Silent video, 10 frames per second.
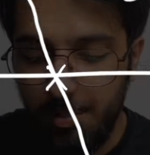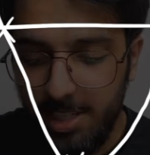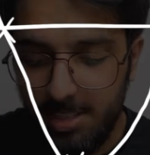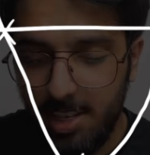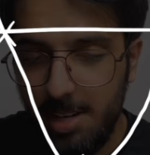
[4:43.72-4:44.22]
we
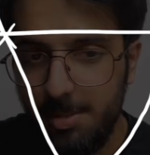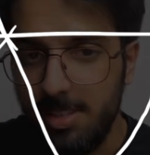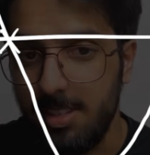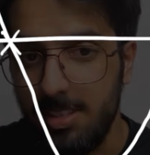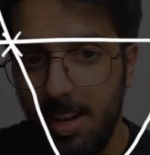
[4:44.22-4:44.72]
just type
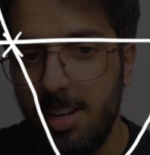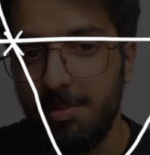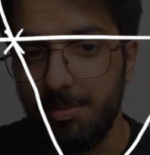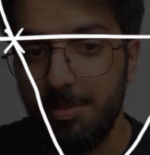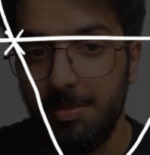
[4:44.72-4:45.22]
in
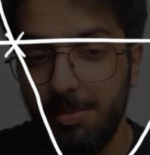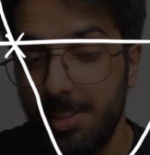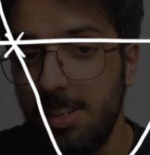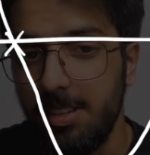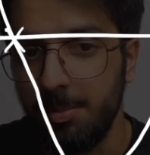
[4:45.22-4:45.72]
sine
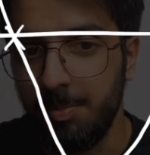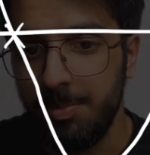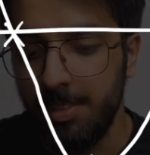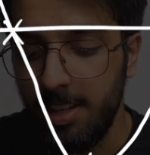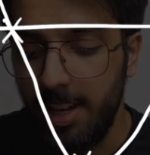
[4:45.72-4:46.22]
theta,
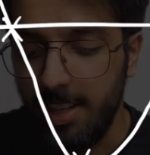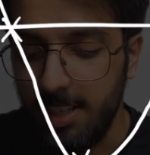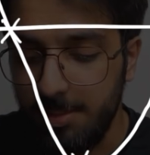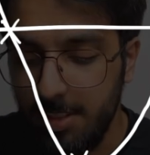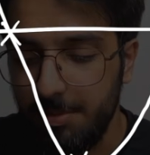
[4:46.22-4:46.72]
and it
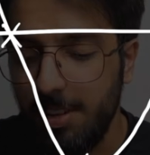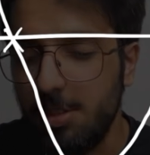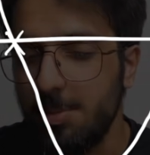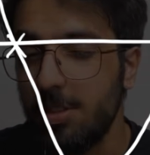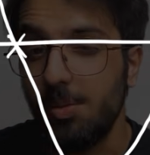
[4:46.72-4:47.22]
gives us a
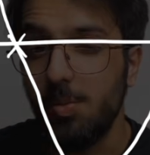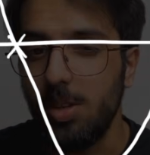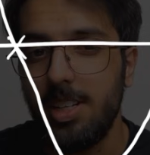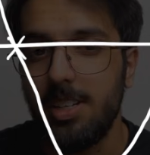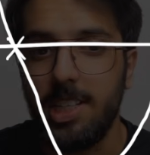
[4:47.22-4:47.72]
value between
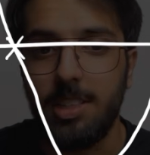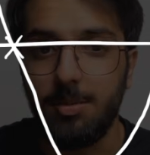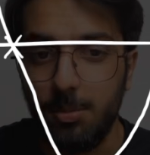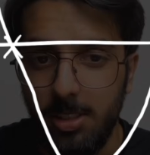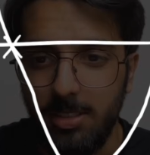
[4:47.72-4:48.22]
1 and
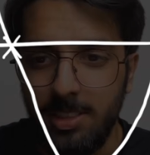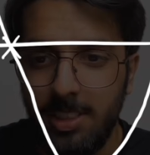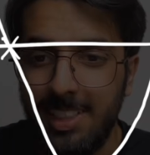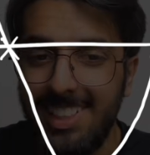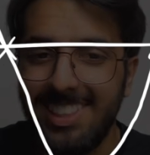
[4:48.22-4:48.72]
negative 1,
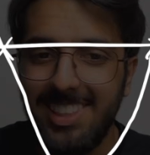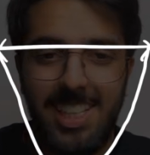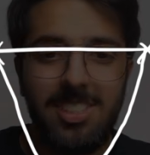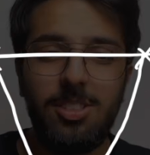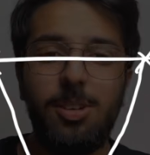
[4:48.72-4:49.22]

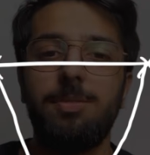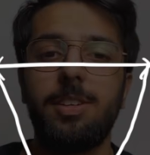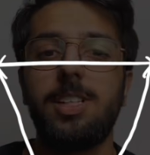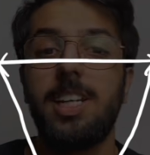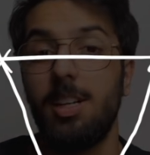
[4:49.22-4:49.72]
that's not
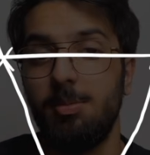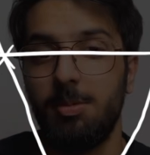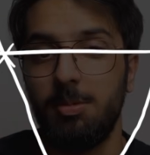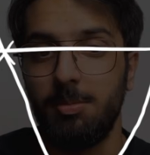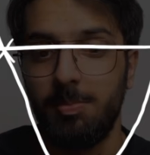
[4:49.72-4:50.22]
very
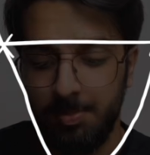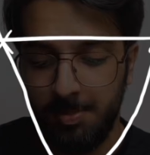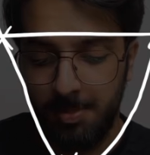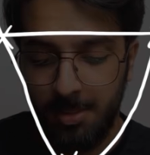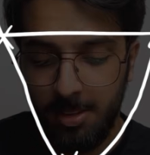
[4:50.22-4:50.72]
helpful,
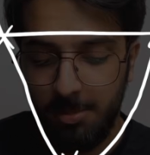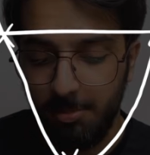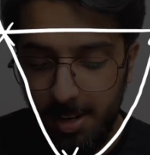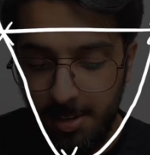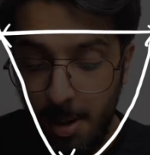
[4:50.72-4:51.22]

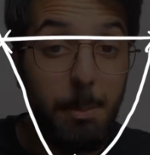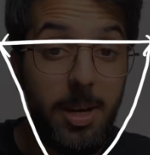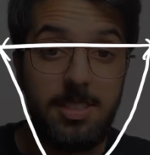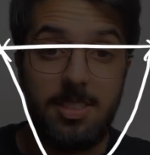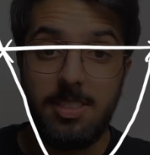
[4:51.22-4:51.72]
right?
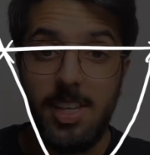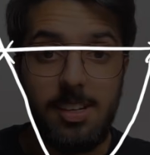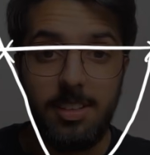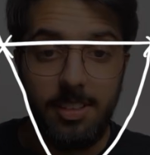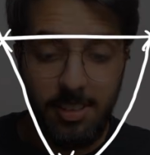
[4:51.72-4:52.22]
But
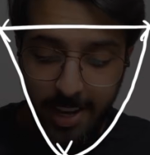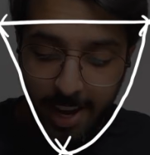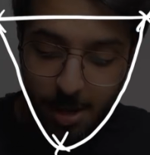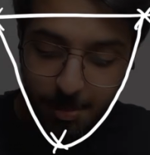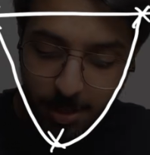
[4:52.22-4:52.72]
instead,
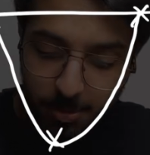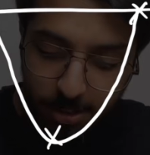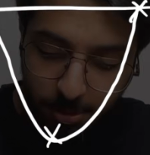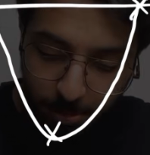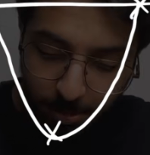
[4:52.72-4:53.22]
how about we
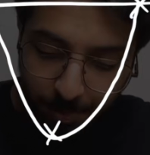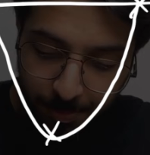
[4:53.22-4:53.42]
do